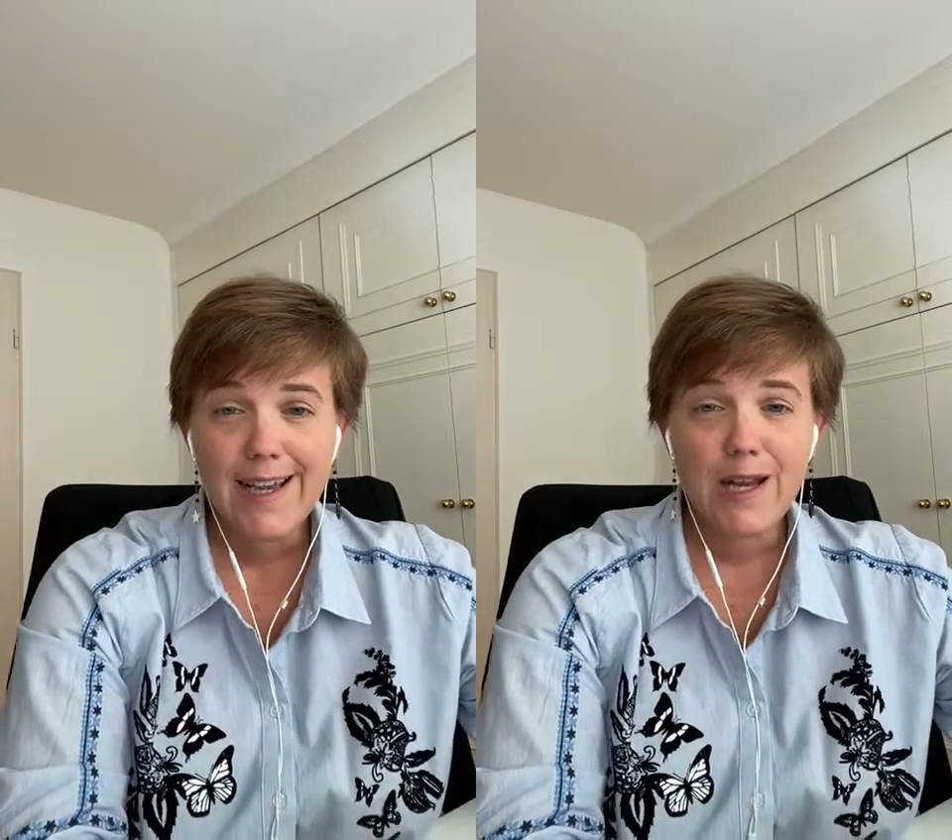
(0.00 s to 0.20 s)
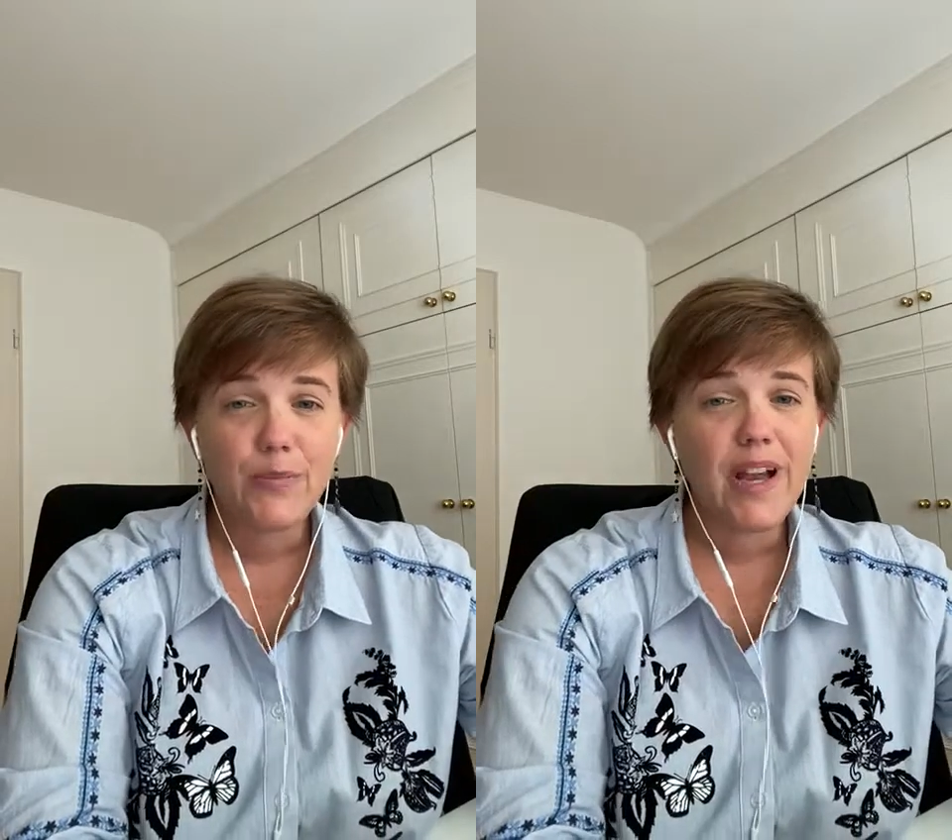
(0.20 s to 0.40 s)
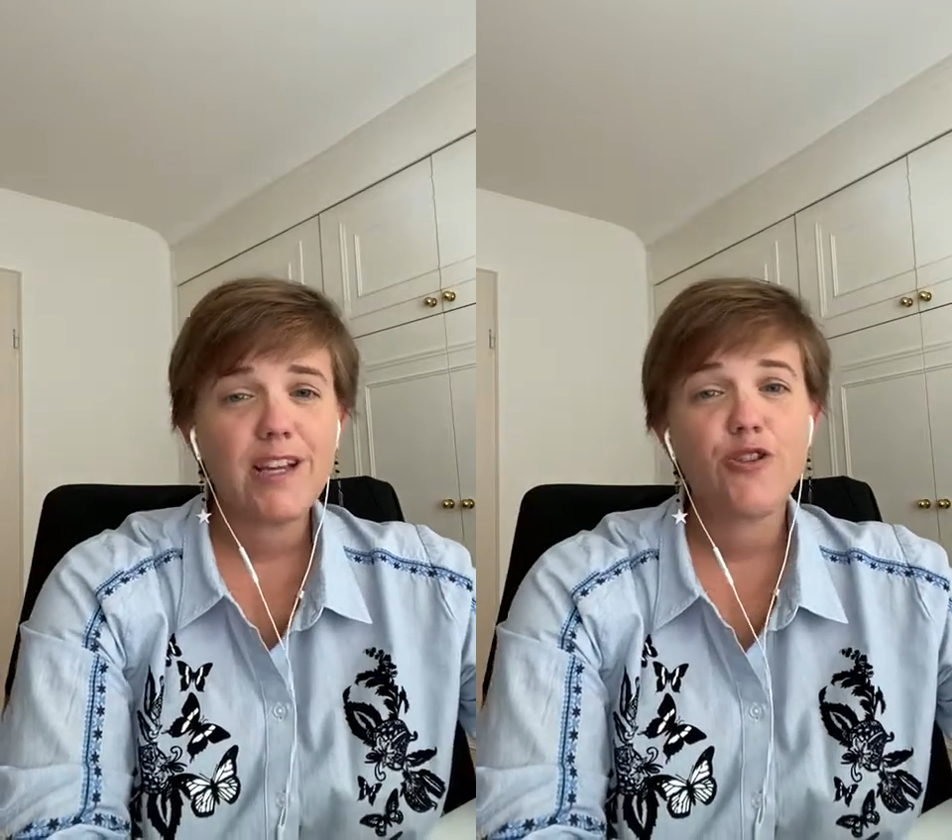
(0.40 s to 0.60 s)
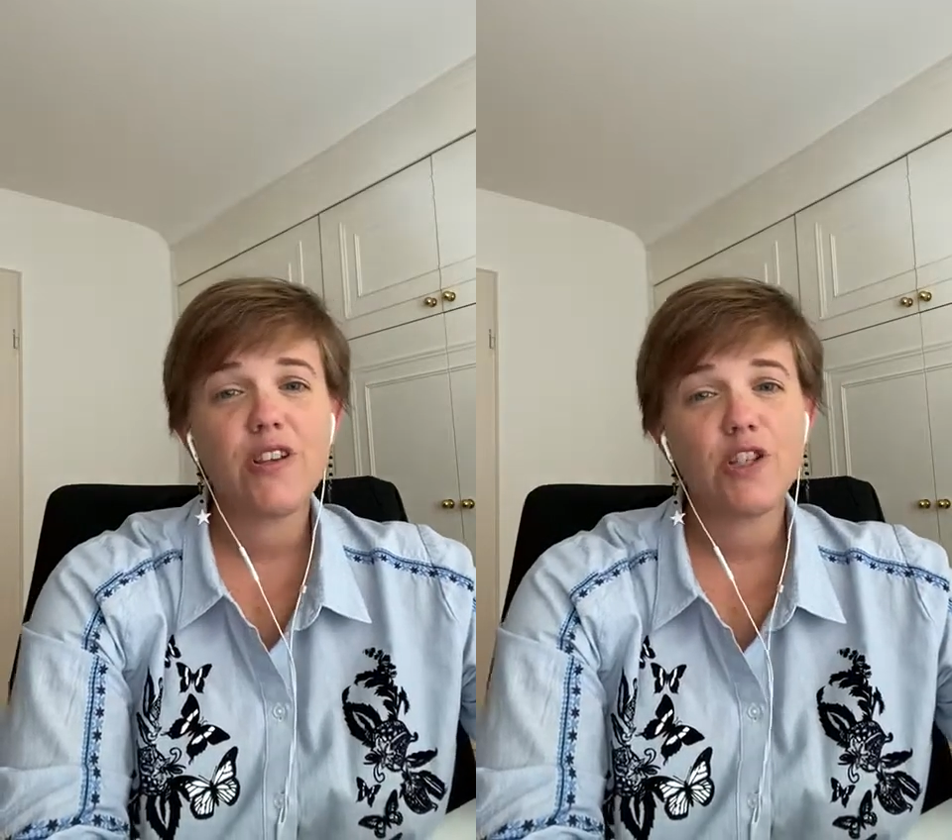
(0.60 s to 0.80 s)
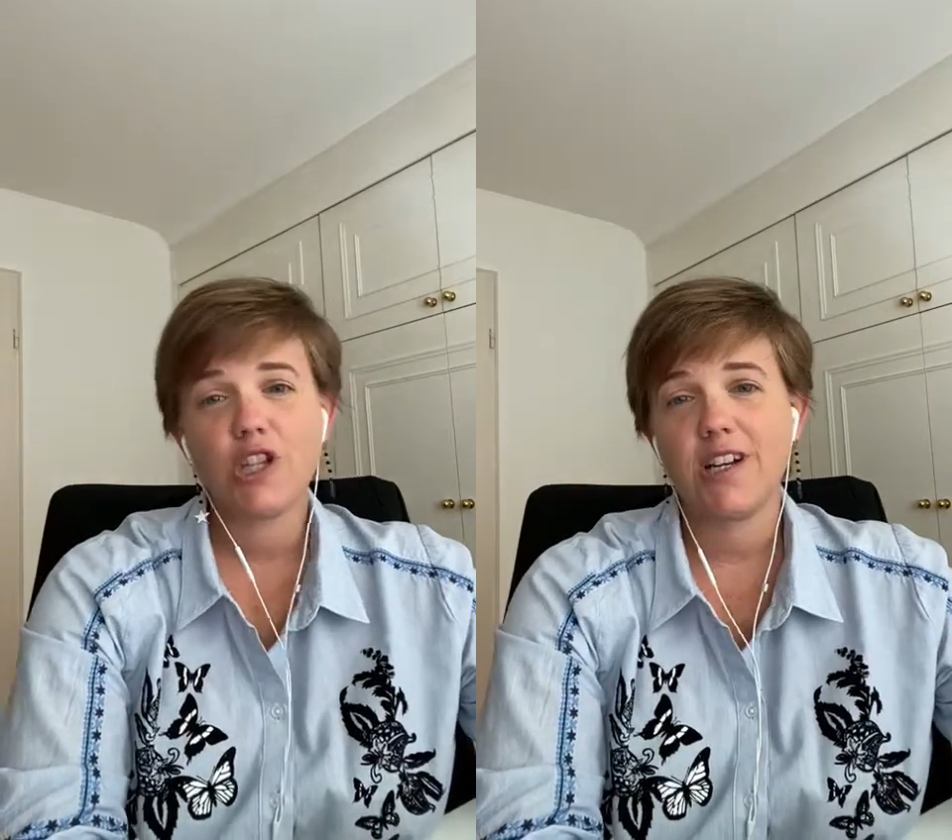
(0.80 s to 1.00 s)
And by
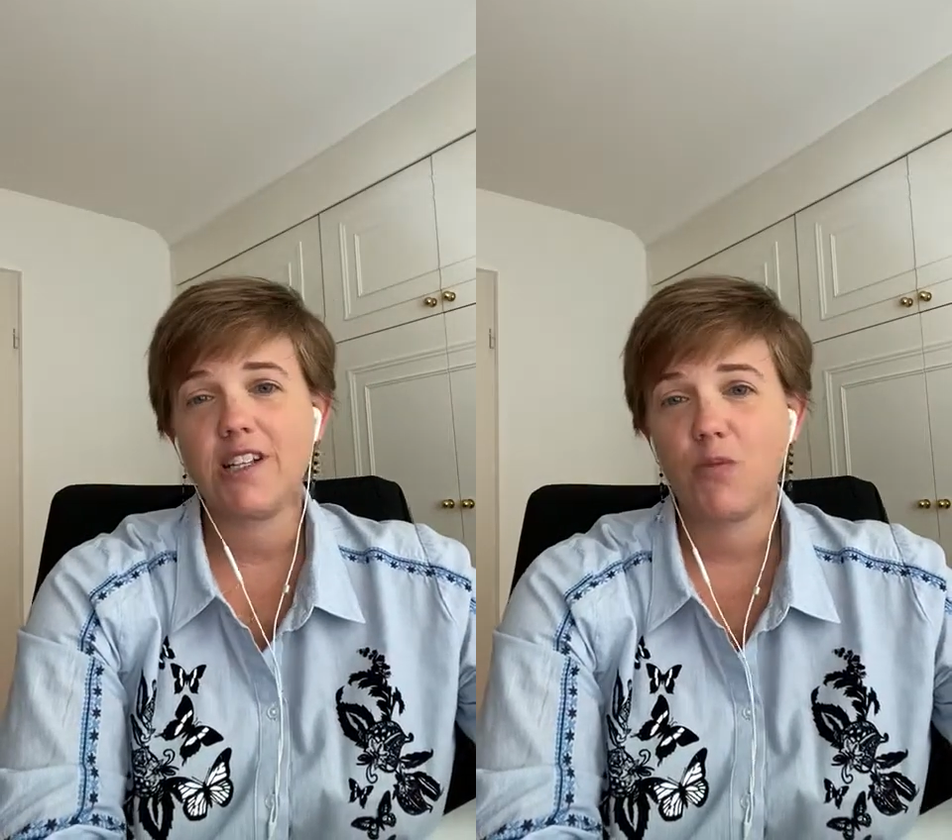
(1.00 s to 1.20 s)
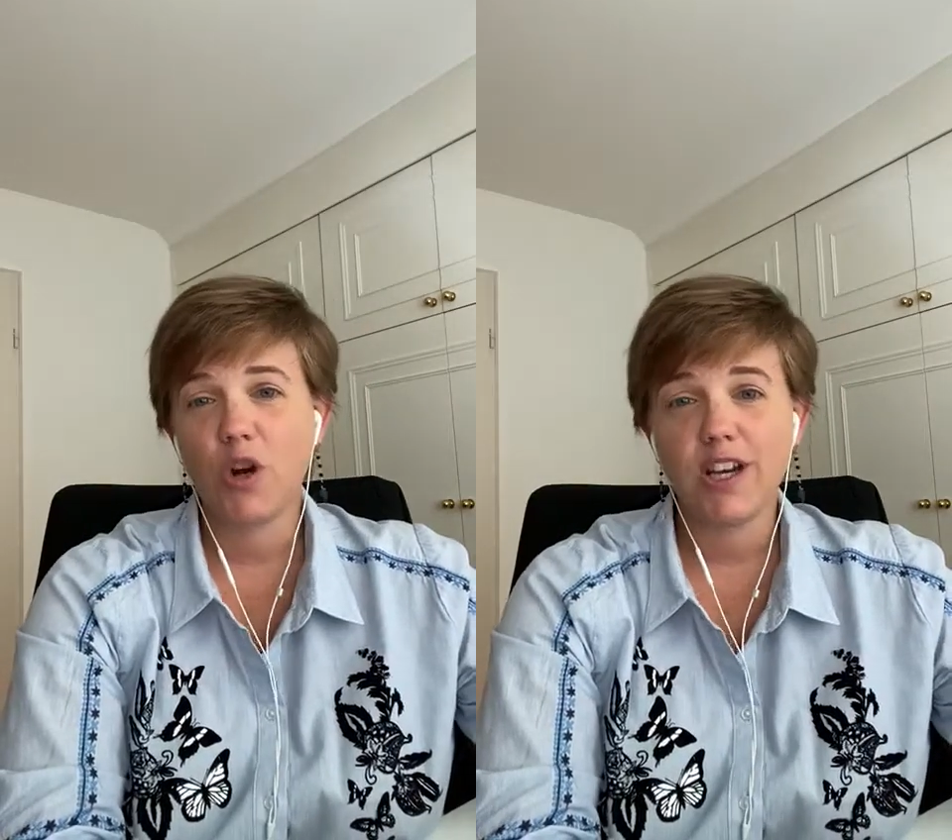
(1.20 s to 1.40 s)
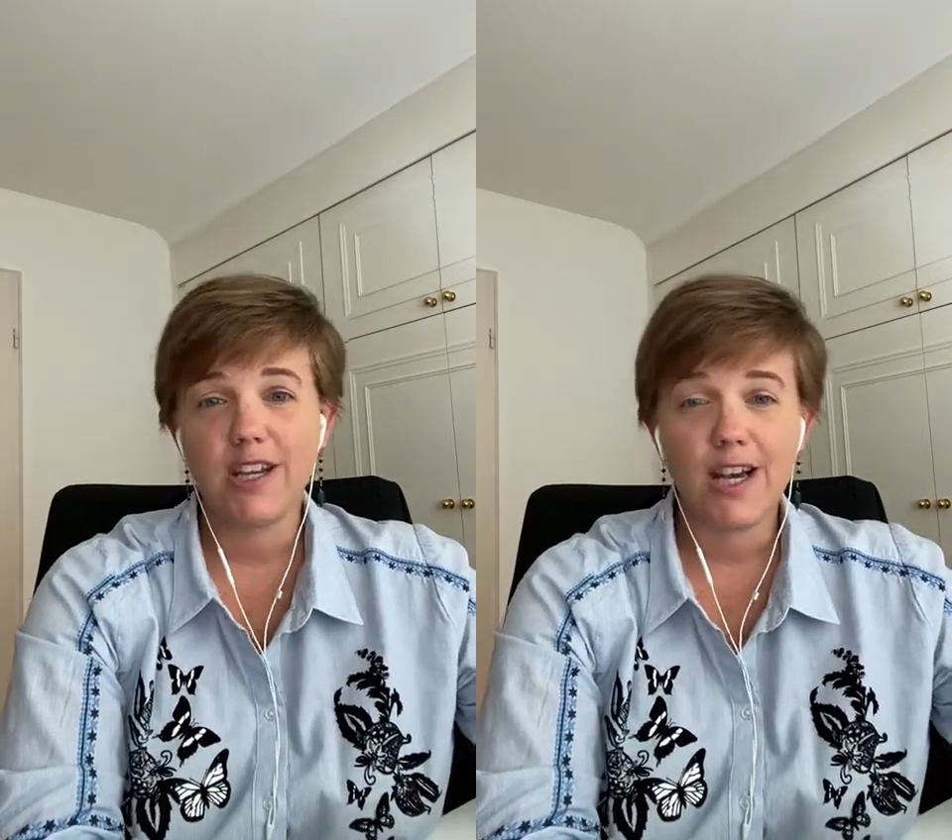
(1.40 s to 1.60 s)
entering the Chinese market,